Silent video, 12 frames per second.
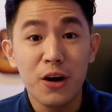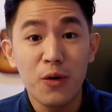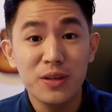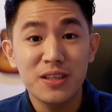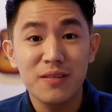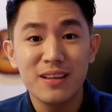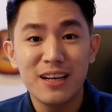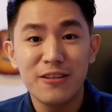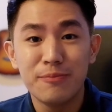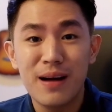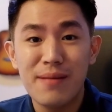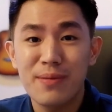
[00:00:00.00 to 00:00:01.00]
Yo, what's up,
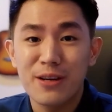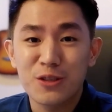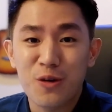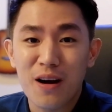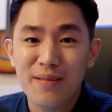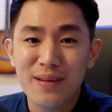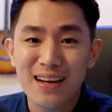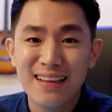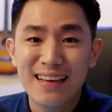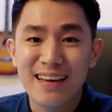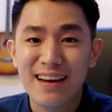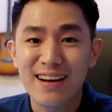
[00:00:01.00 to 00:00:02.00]
Lil Vamper Squad?
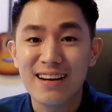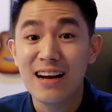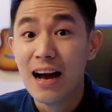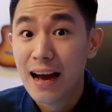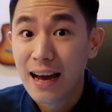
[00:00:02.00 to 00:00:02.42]
Benedict here.